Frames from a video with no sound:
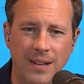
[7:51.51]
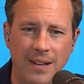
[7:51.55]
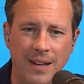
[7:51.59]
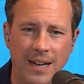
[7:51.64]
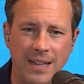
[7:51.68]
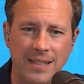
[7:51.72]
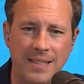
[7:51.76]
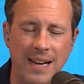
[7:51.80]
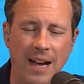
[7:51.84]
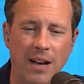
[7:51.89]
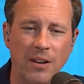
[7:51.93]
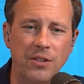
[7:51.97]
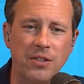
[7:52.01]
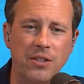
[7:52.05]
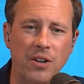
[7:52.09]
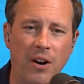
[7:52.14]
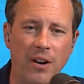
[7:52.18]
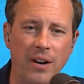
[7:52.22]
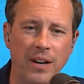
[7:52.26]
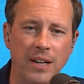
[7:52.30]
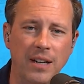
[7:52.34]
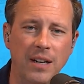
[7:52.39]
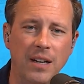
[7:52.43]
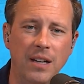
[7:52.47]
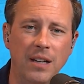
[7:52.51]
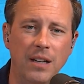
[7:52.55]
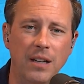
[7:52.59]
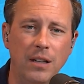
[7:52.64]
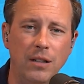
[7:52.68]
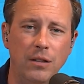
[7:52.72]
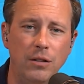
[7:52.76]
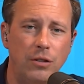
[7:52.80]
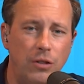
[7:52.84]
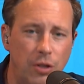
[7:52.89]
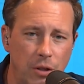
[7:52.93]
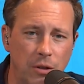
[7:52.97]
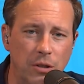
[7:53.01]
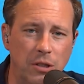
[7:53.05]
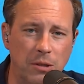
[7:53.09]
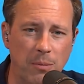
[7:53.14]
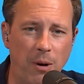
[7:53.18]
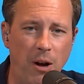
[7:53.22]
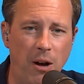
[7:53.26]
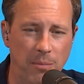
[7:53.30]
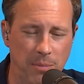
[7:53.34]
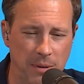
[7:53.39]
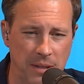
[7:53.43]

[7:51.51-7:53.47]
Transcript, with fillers: has now started two small